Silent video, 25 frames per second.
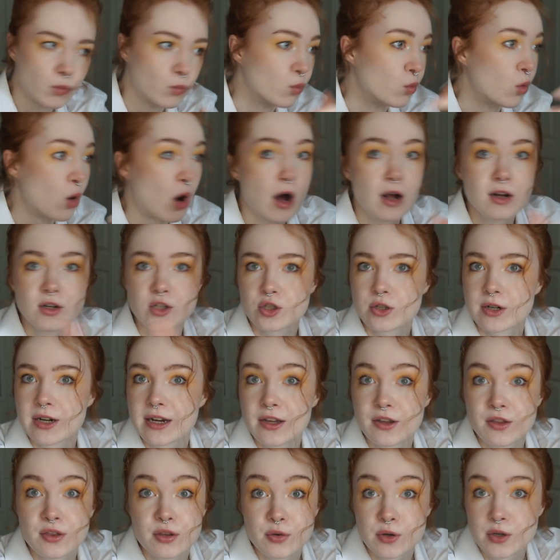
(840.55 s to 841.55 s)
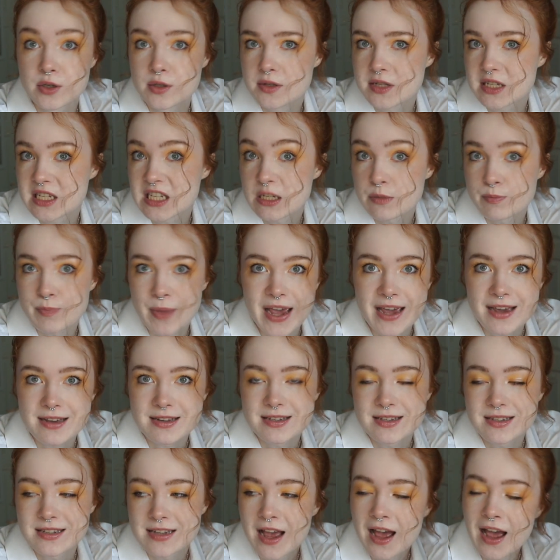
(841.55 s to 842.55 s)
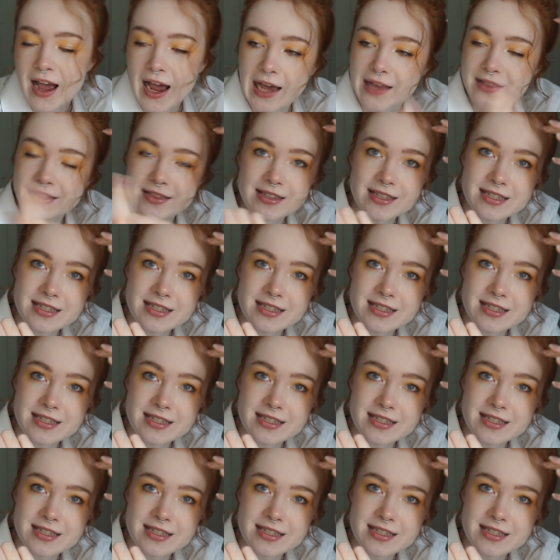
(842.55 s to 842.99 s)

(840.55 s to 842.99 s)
wandering through space at the